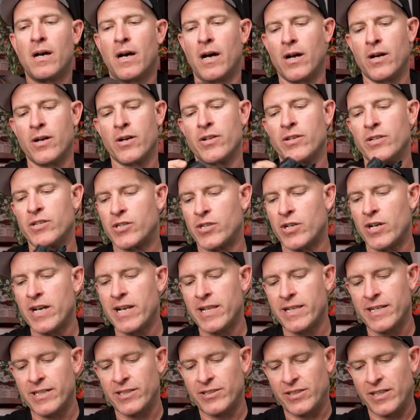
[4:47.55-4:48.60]
under the
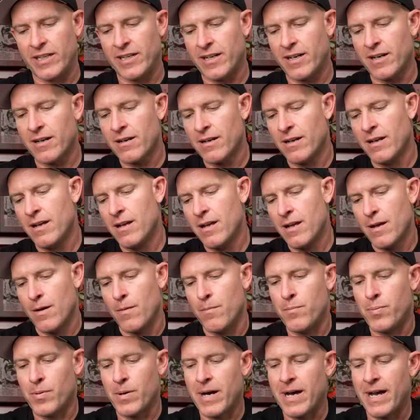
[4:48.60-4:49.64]
tree this year.
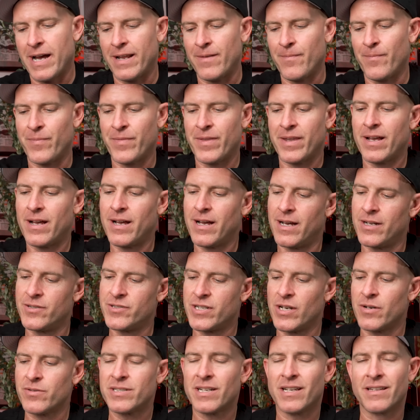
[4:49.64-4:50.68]
But
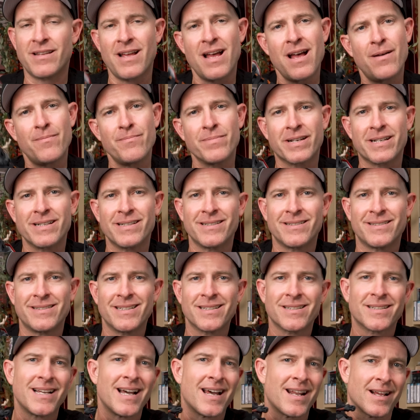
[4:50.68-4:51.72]
joke's on them, because
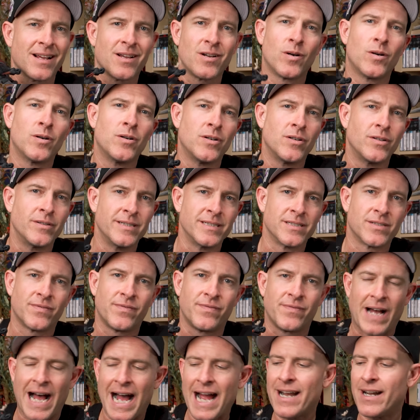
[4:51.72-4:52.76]
this kind of coal is
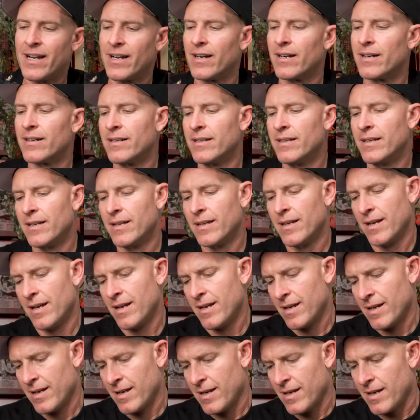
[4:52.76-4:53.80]
fire.
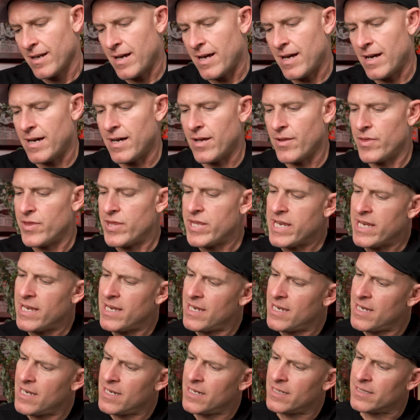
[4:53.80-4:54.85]

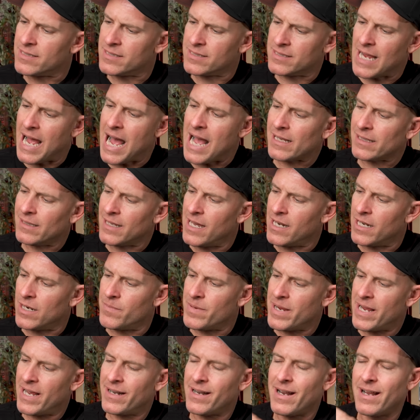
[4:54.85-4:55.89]
The sock liner,
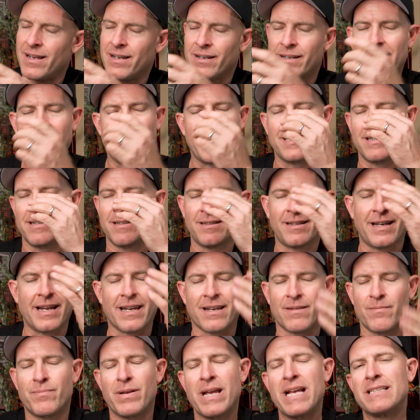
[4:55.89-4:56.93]
man, okay,
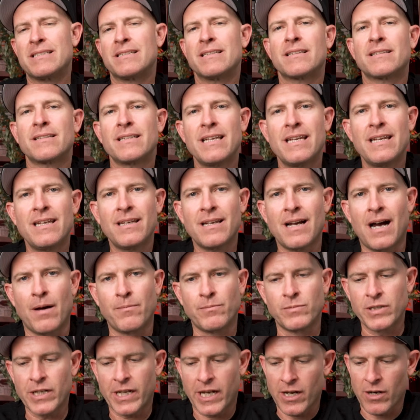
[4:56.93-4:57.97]
like basically
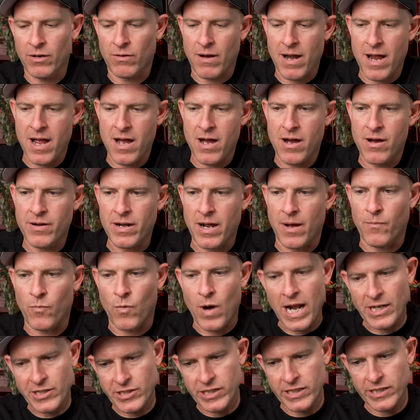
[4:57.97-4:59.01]
I'm looking around, I'm
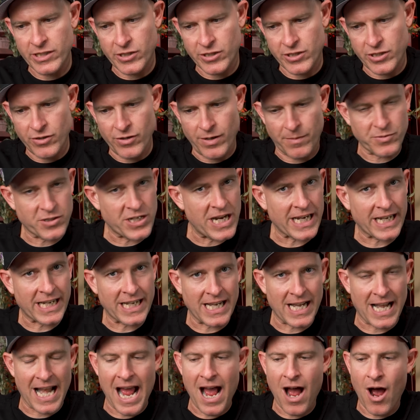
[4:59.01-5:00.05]
watching the shoe, I'm
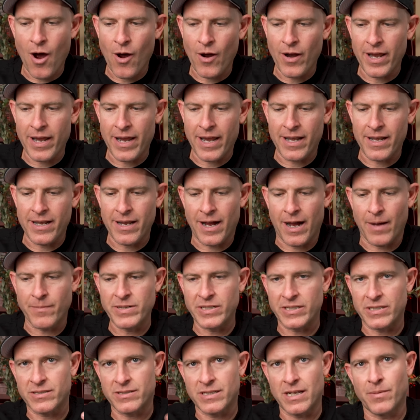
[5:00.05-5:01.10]
checking it out, and I'm
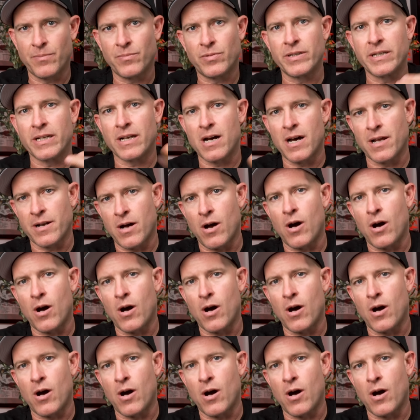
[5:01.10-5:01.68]
just stumbling on